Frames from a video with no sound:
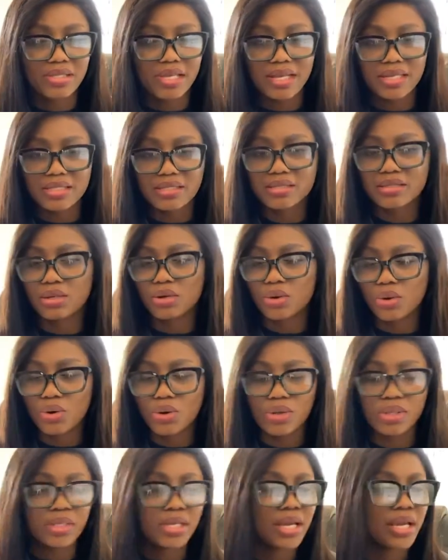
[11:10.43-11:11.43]
Text,
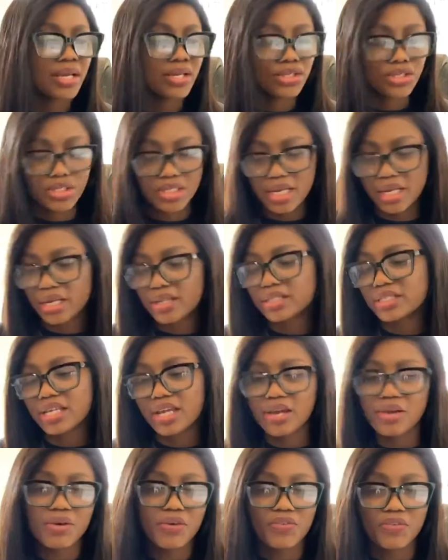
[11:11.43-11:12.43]
call, share,
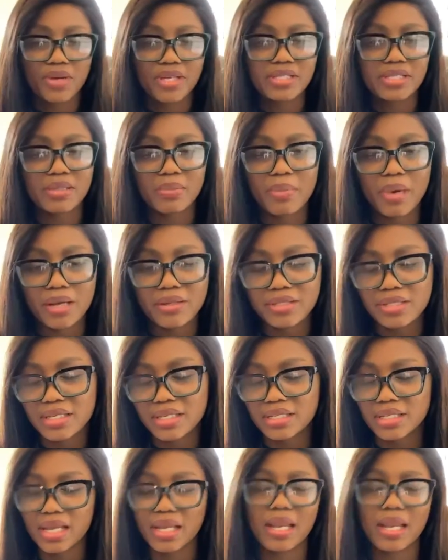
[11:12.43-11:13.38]
tell your friends about it.